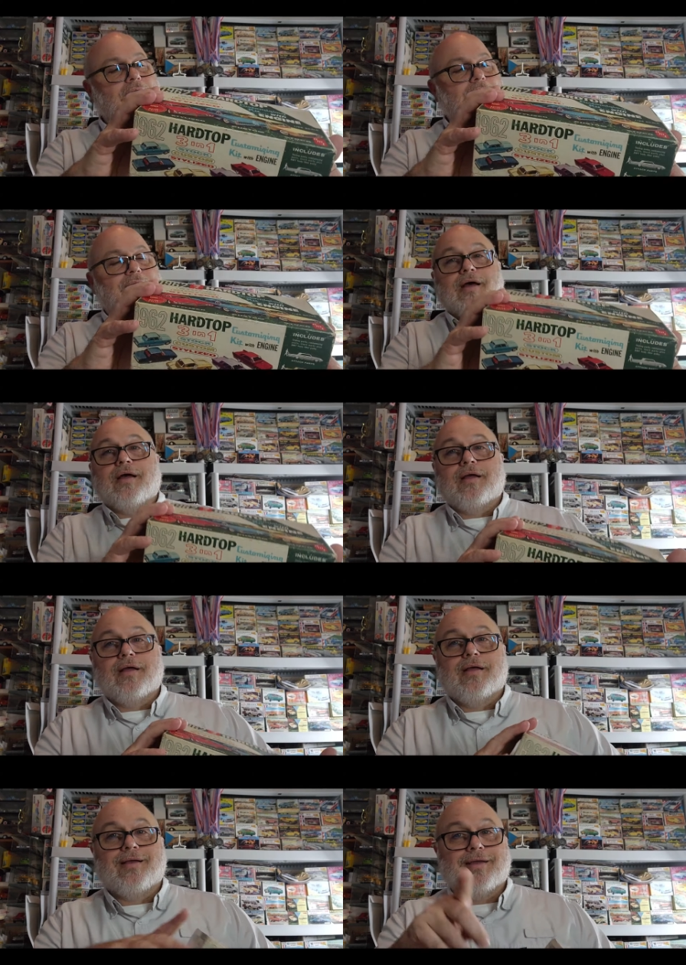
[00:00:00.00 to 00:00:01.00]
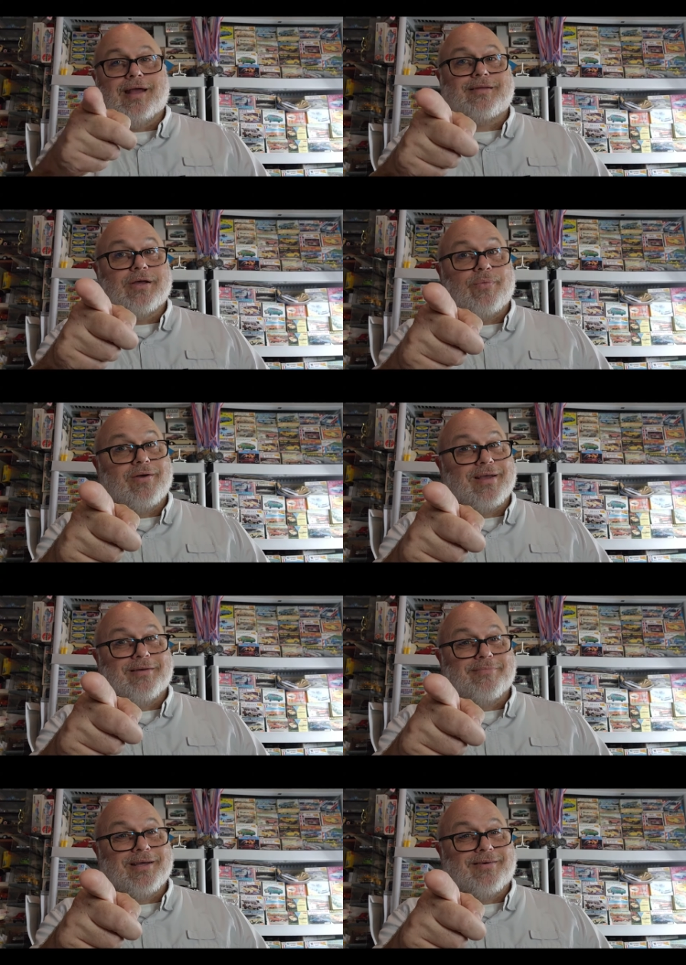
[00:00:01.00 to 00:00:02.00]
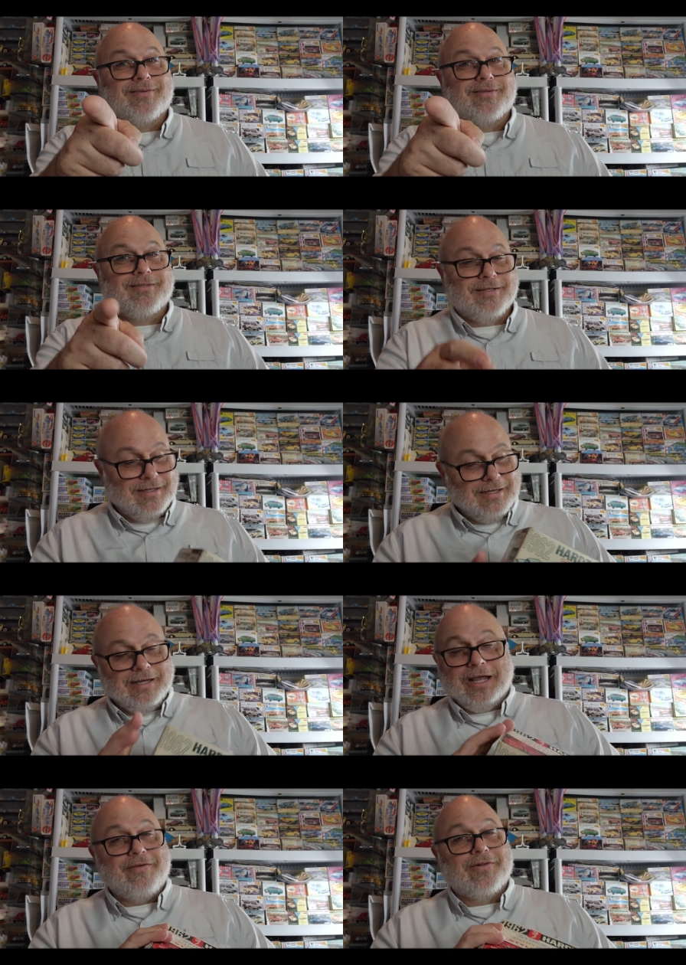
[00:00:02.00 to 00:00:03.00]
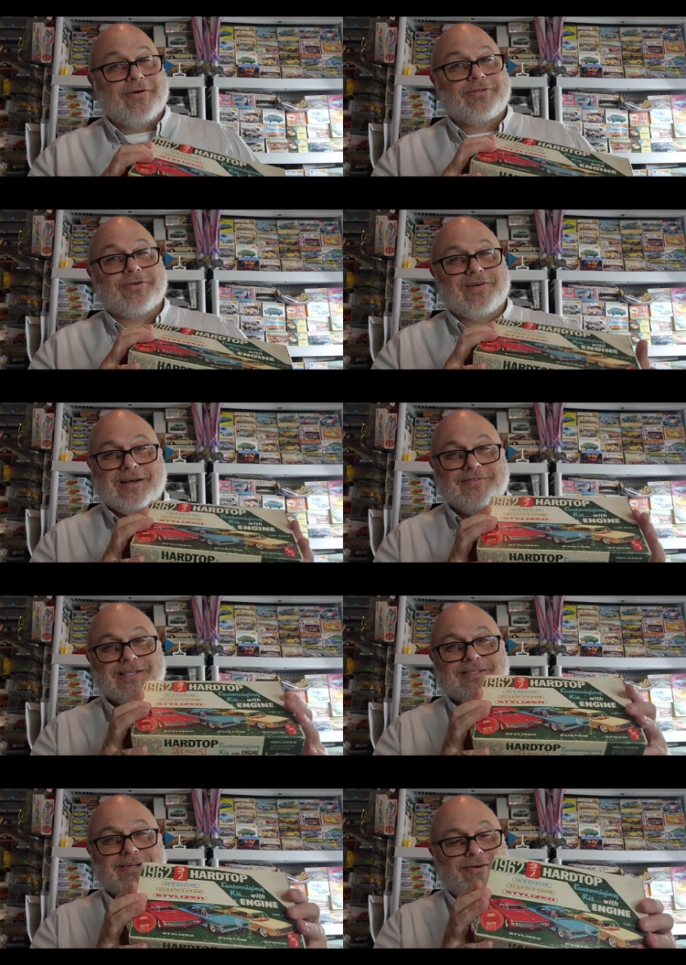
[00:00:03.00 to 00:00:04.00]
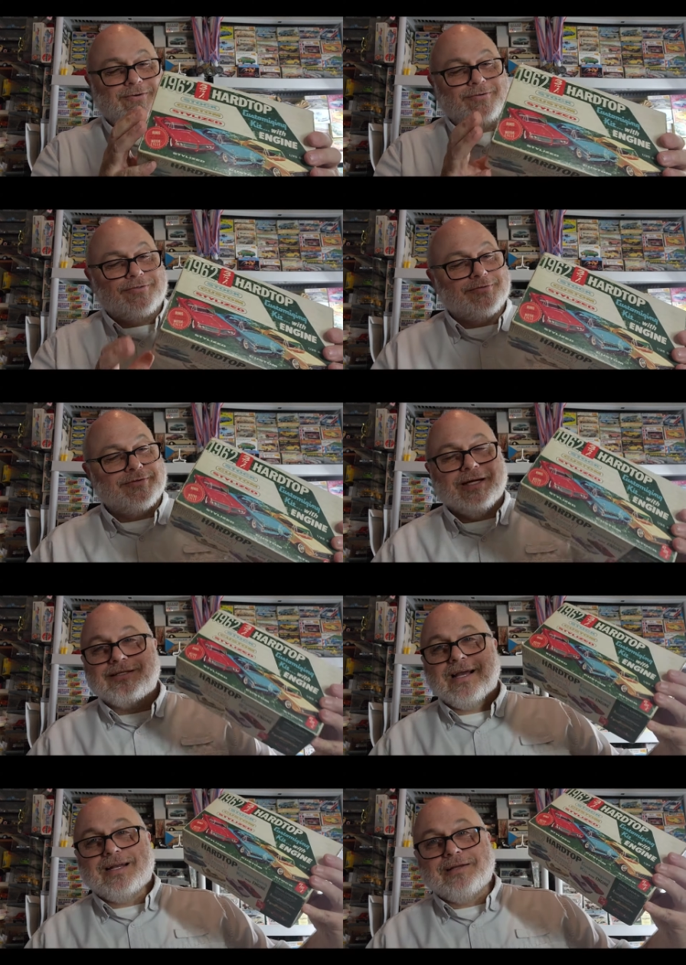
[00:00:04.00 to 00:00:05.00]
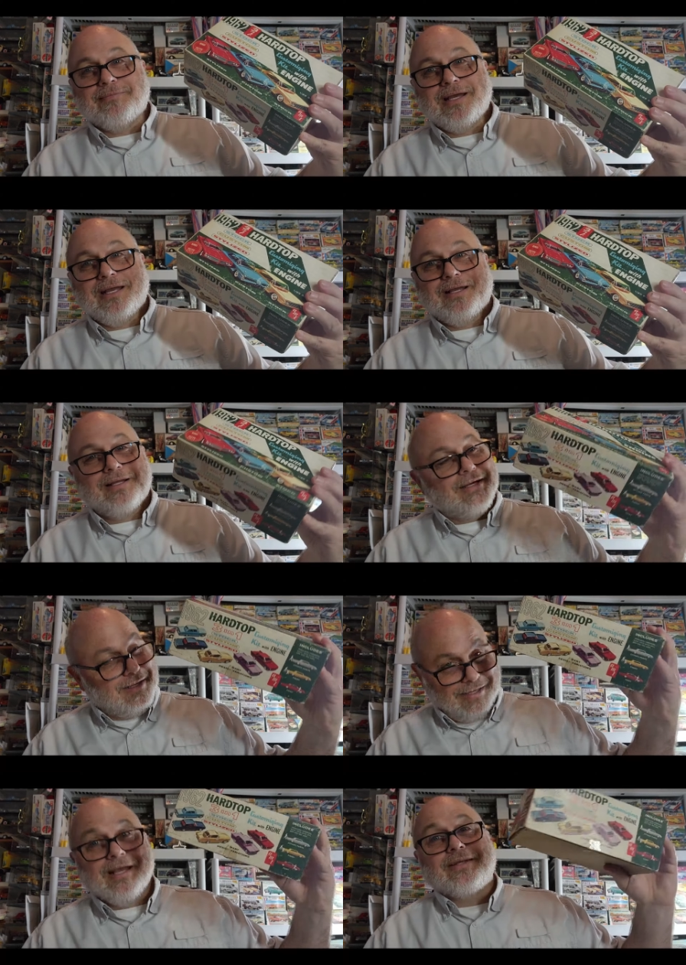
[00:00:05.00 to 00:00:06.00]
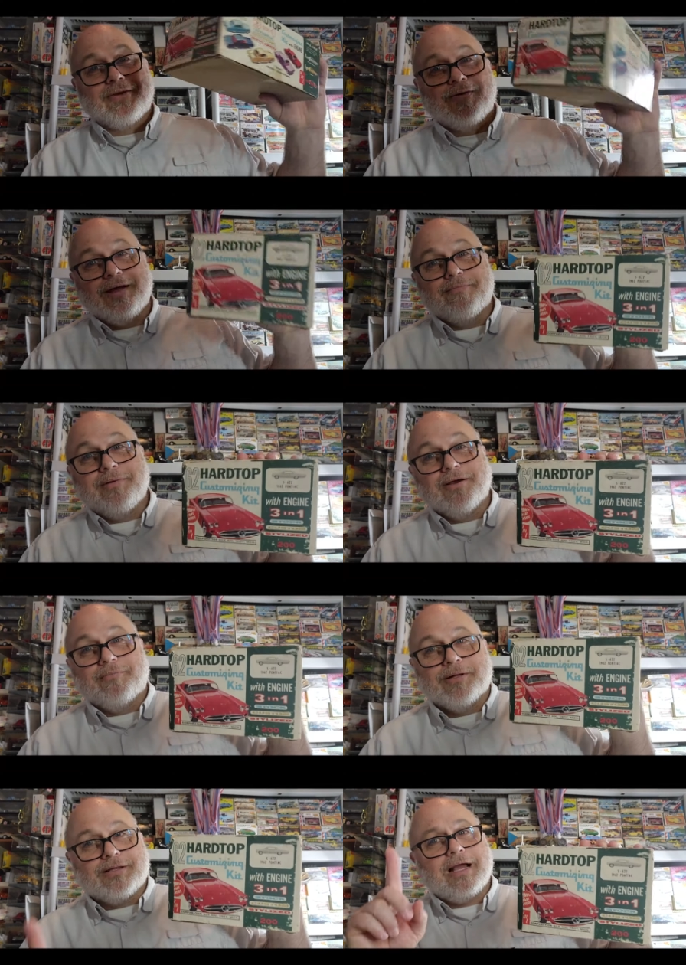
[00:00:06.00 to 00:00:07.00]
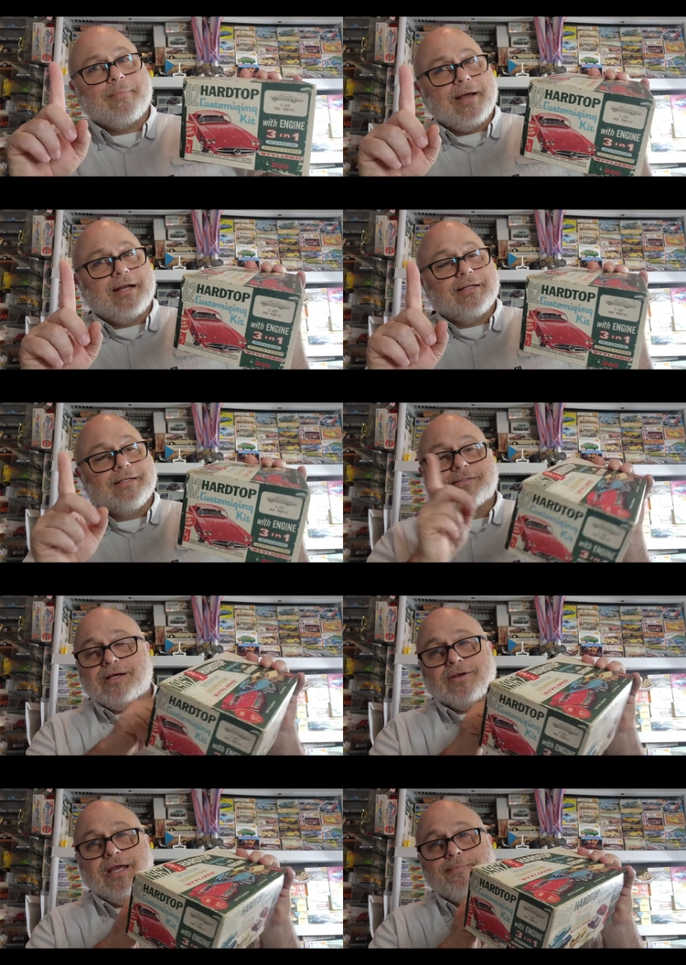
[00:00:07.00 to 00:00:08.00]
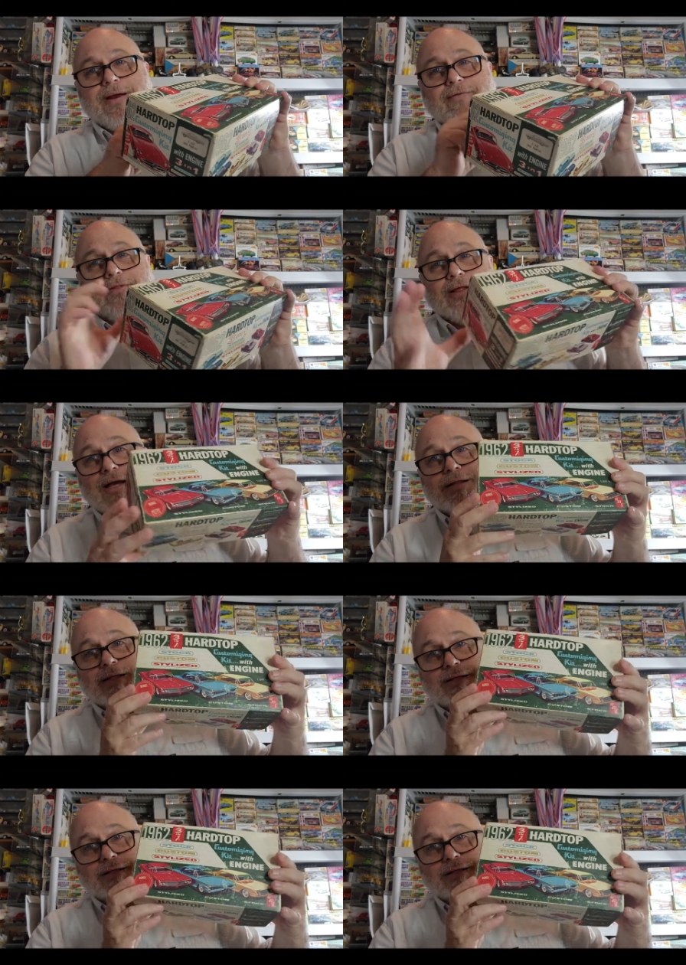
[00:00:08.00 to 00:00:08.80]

And yes, it will get built. Even though it survived this long, it's gotten to me. It's going to get built. But the thing about it is, I'll keep everything